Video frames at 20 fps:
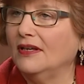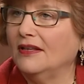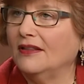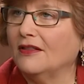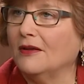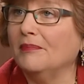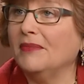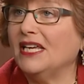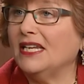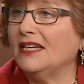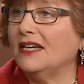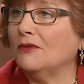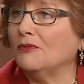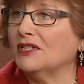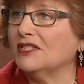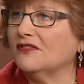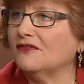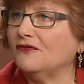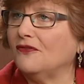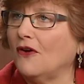the media
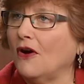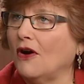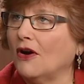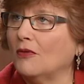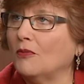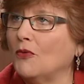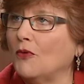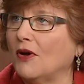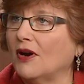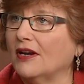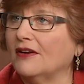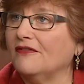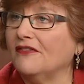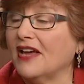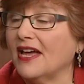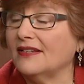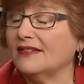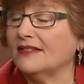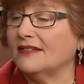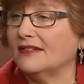was far more
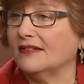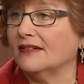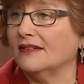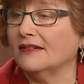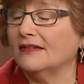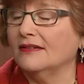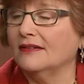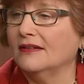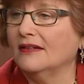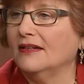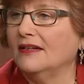invested